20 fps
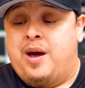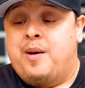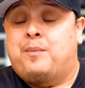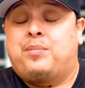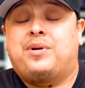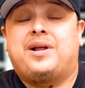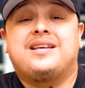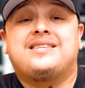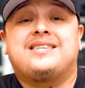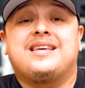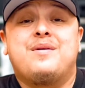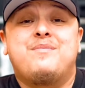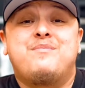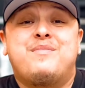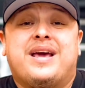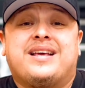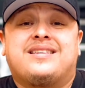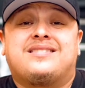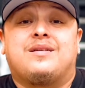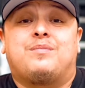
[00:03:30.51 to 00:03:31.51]
Plus it
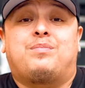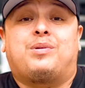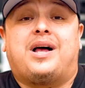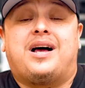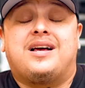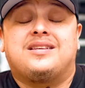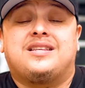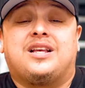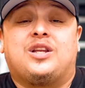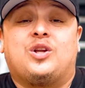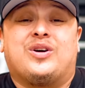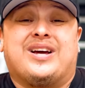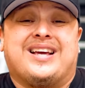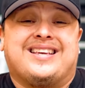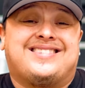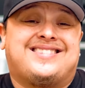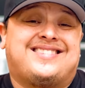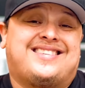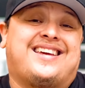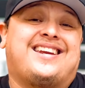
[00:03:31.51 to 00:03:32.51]
makes the blaster look
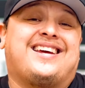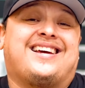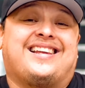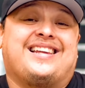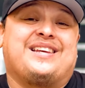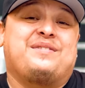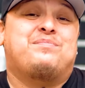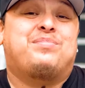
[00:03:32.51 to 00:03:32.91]
aesthetically